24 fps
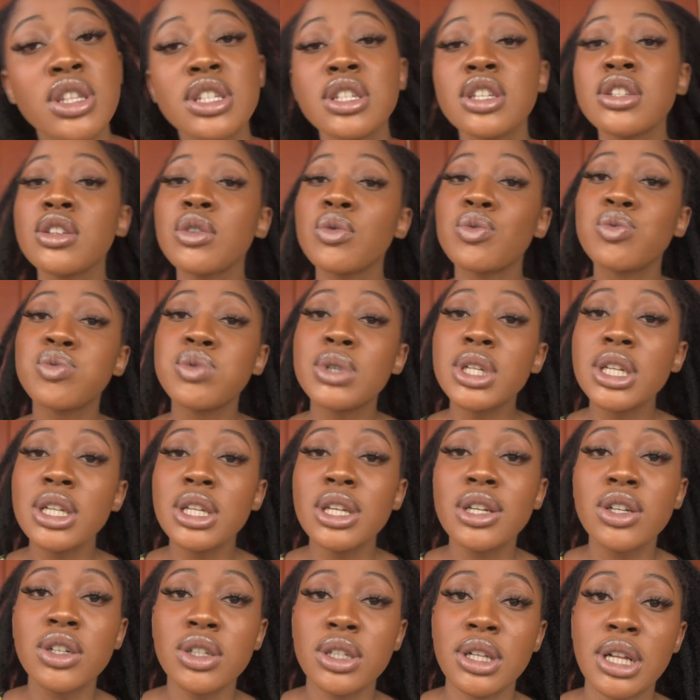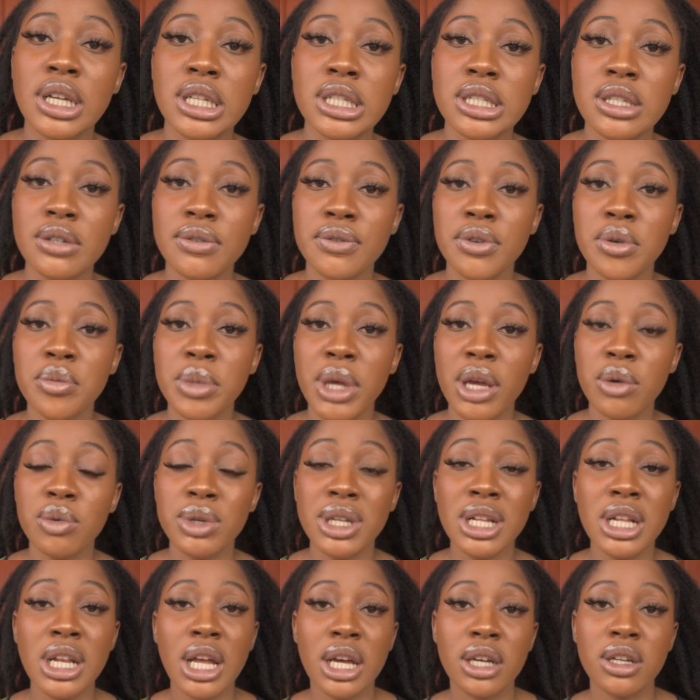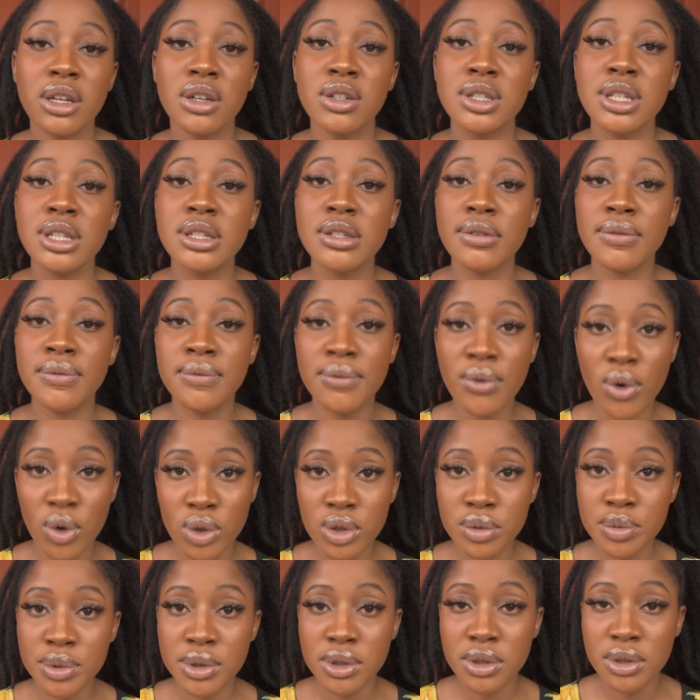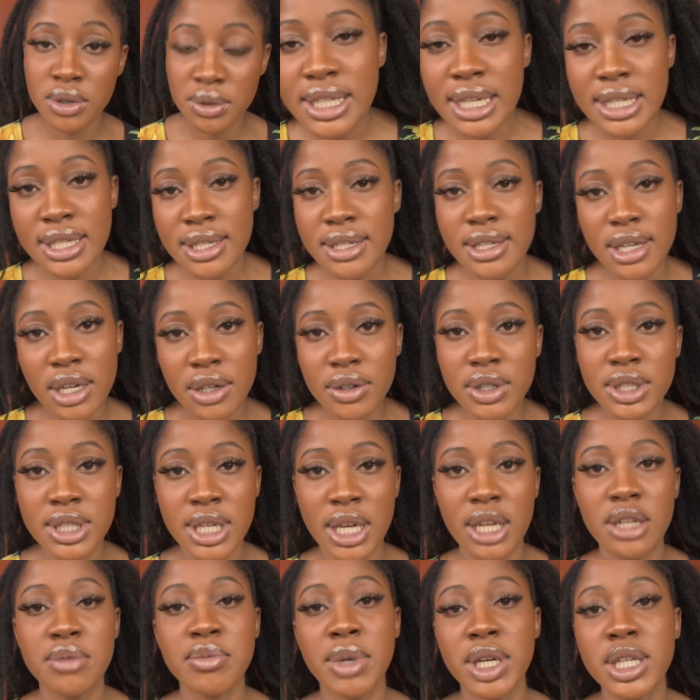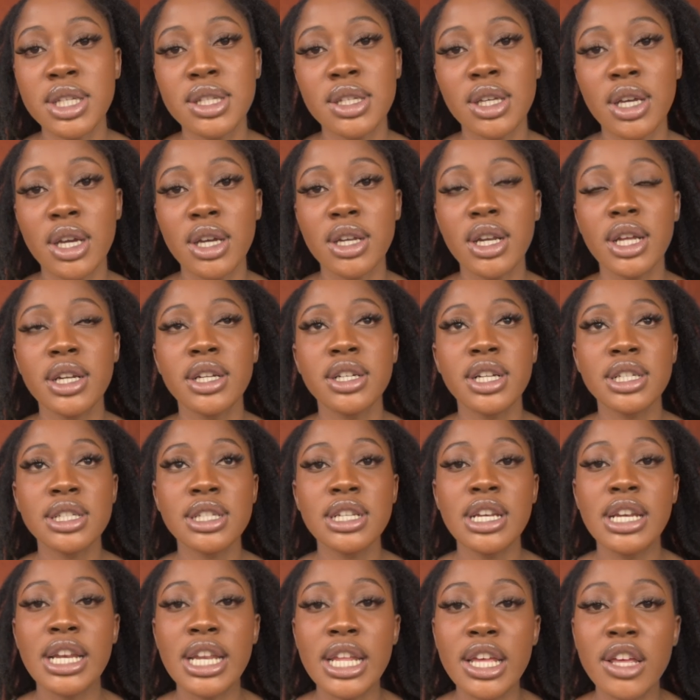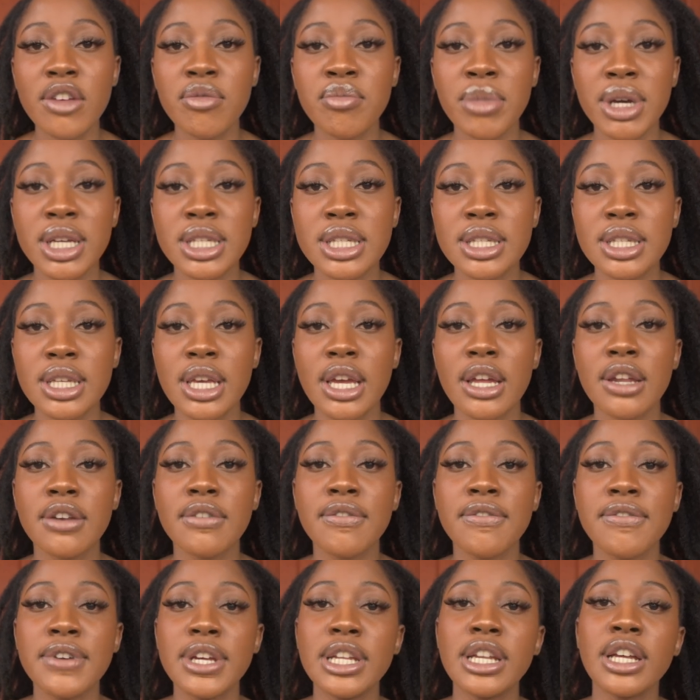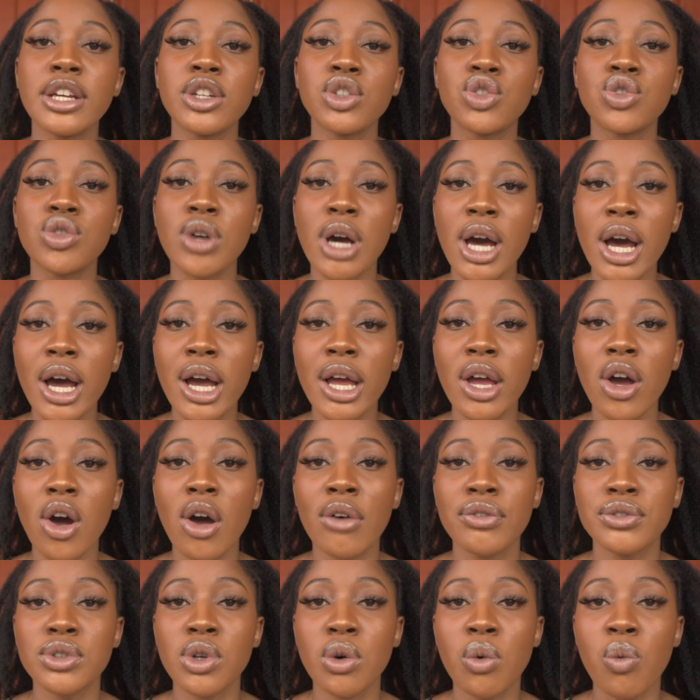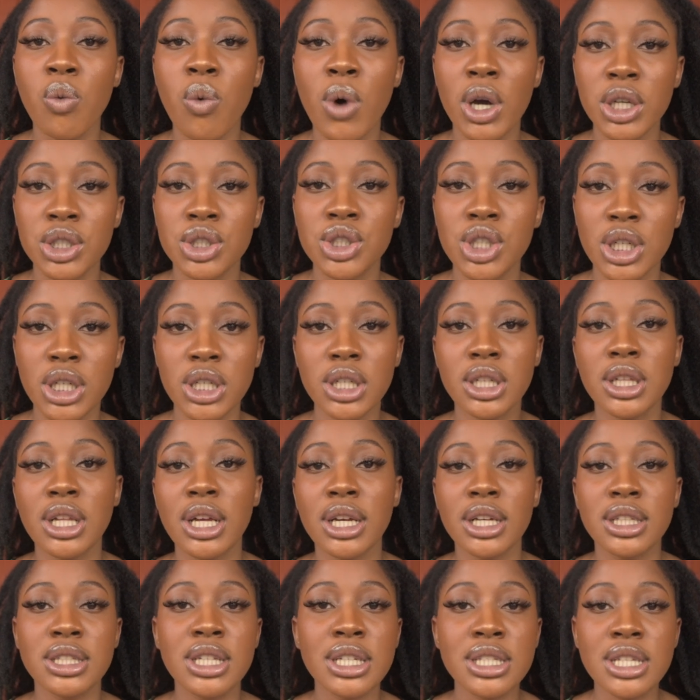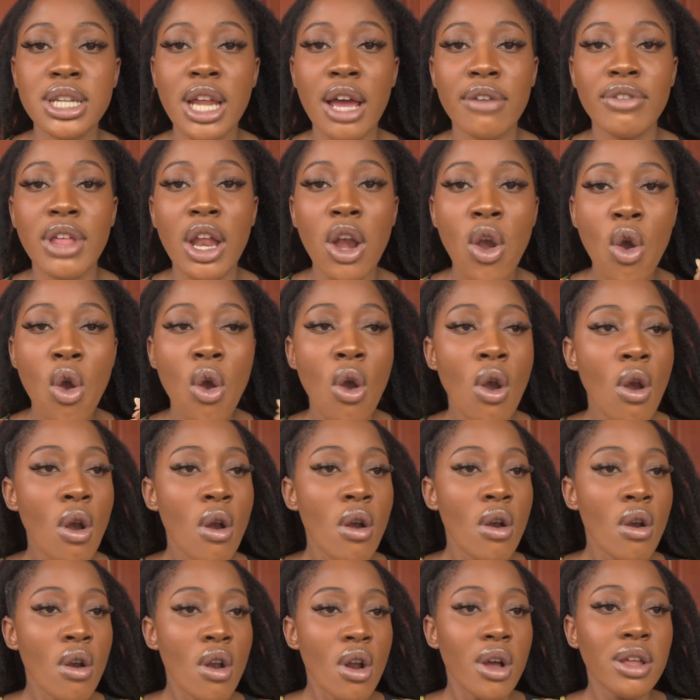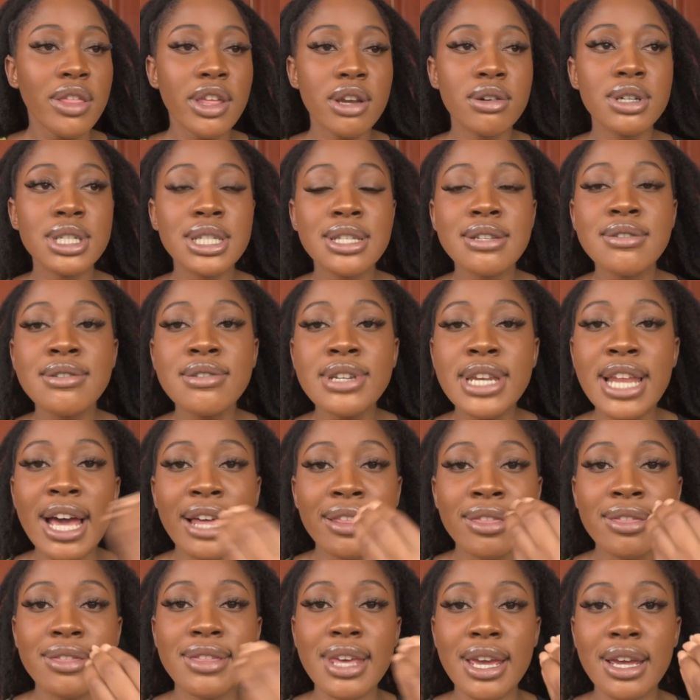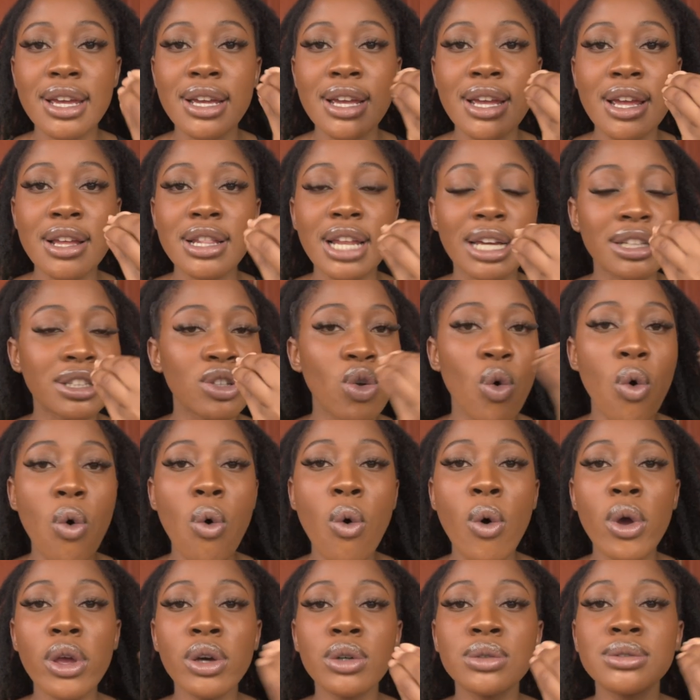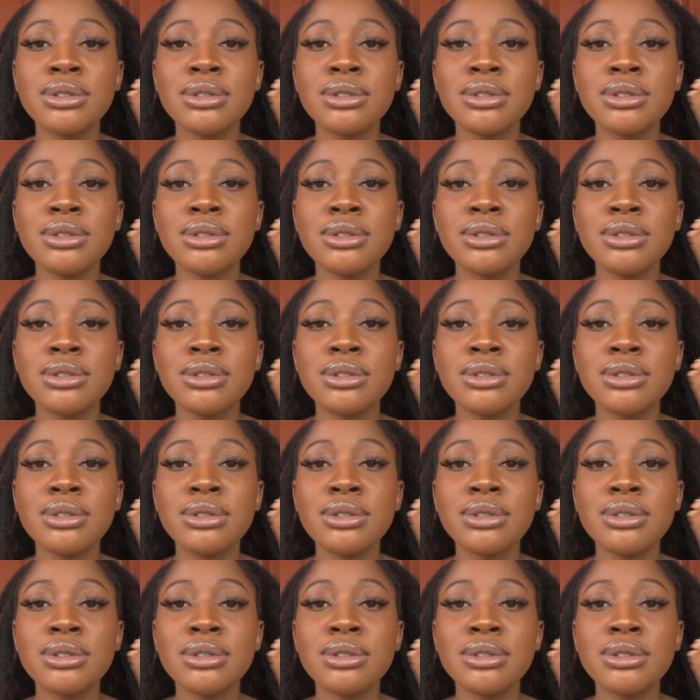this is a really good cleanser for me. I really like it because it's affordable, doesn't irritate my skin, and it doesn't leave my skin feeling dry after washing it. Like, it doesn't have that there is nothing thing, like no oil,